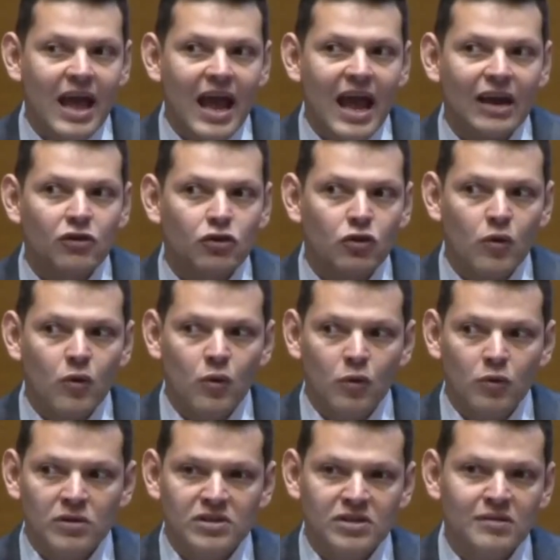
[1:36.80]
And
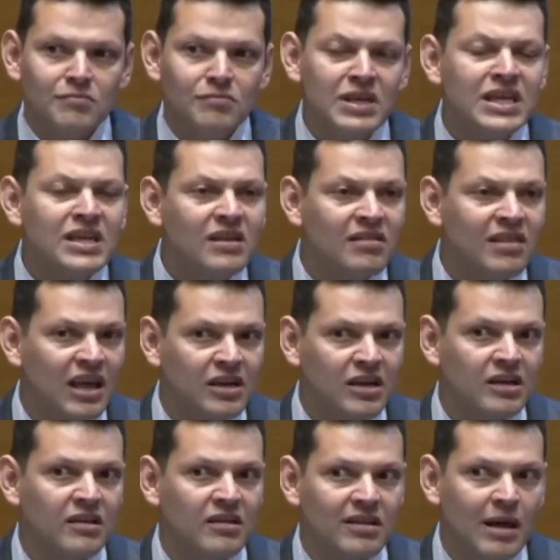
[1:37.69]
so, to me,
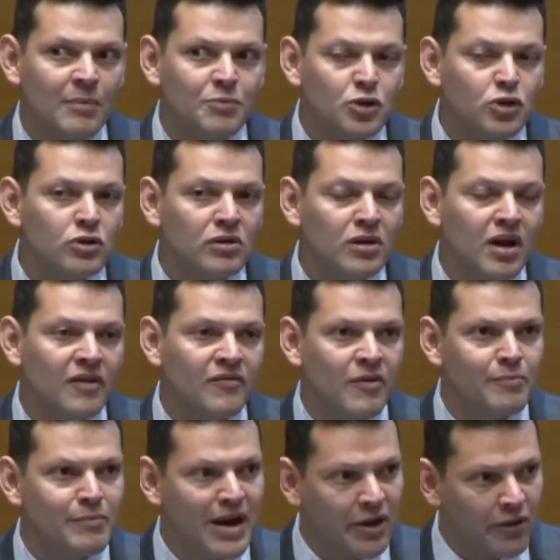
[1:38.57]
that conception of
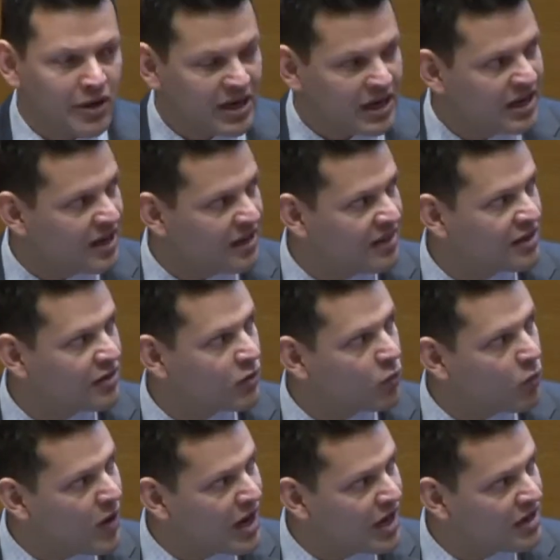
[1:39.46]
America
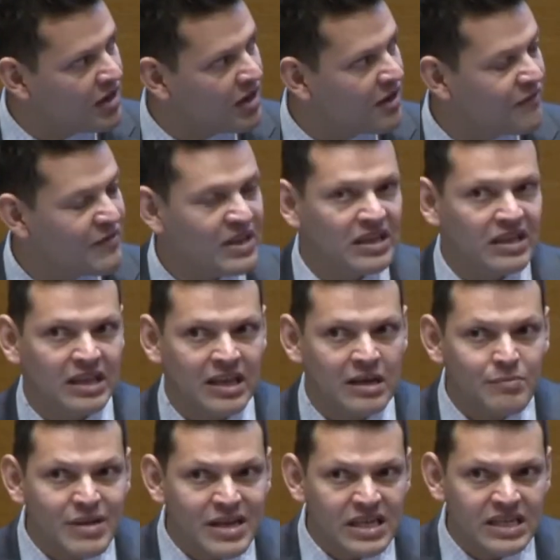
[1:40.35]
that's one of
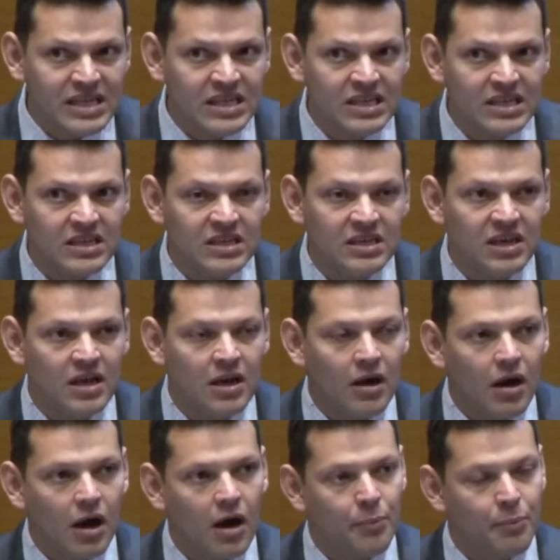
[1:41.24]
limited
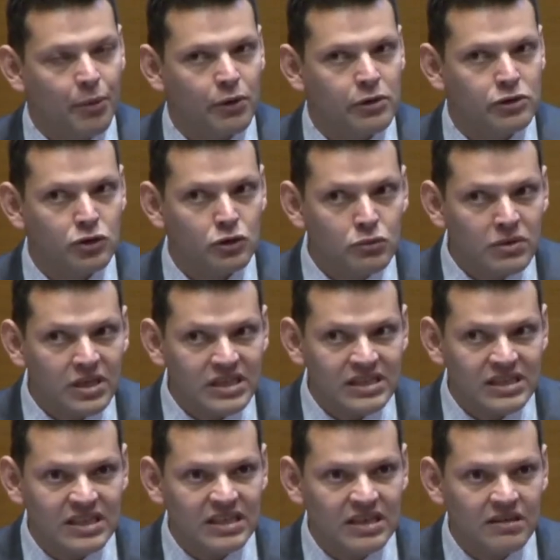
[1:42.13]

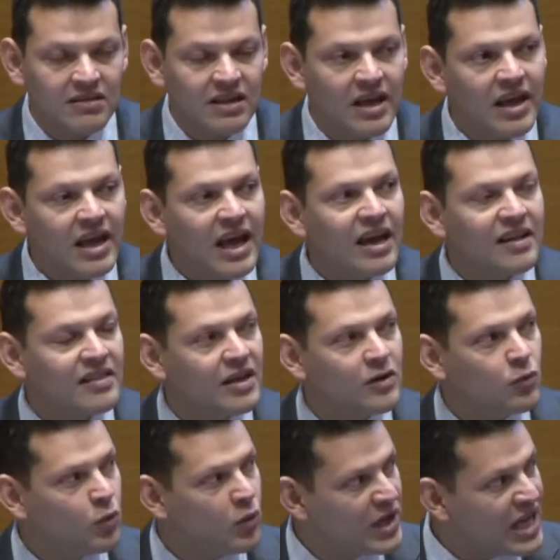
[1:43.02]
opportunities and
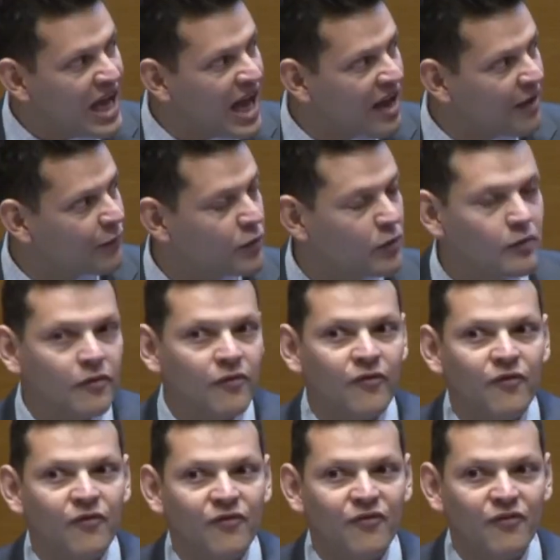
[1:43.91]
that we have to
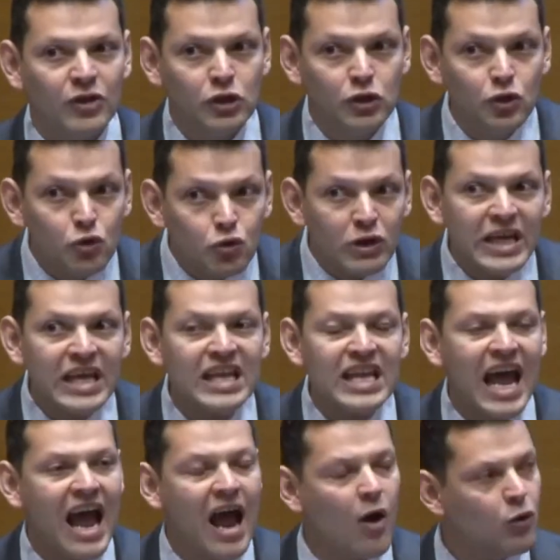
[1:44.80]
duke
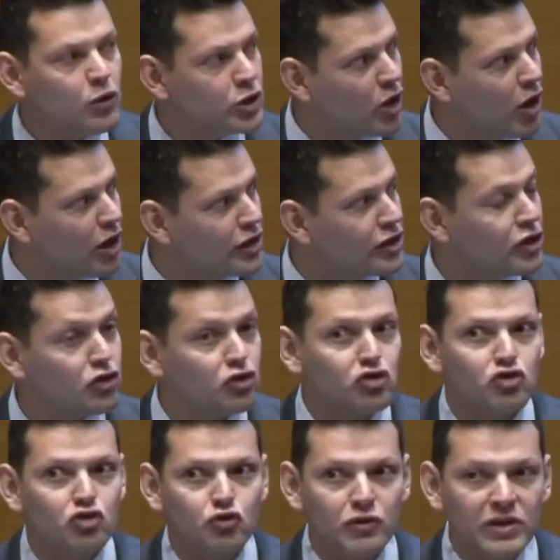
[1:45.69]
it out on the
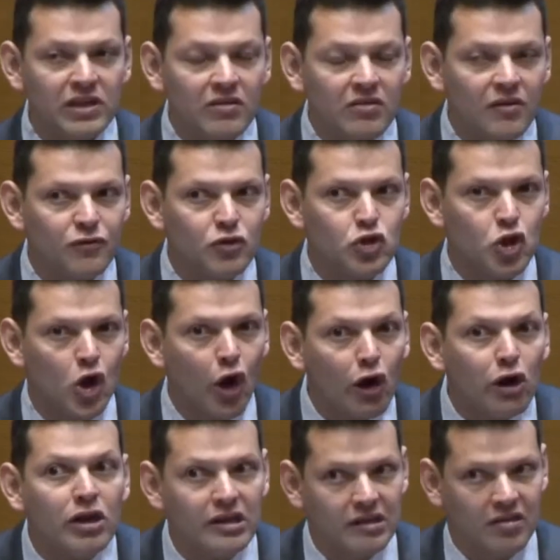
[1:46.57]
streets of
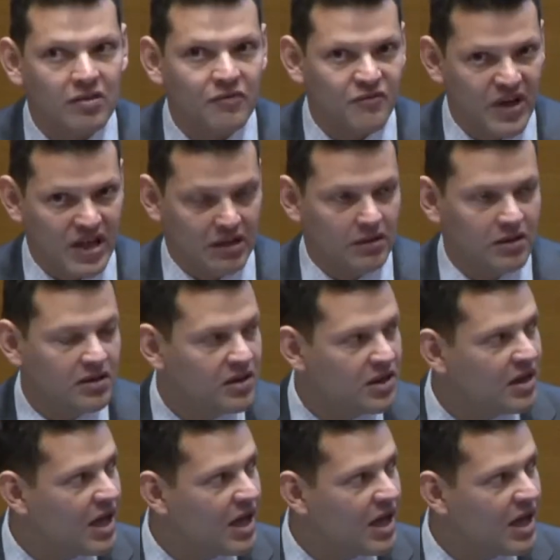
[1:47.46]
Charlottesville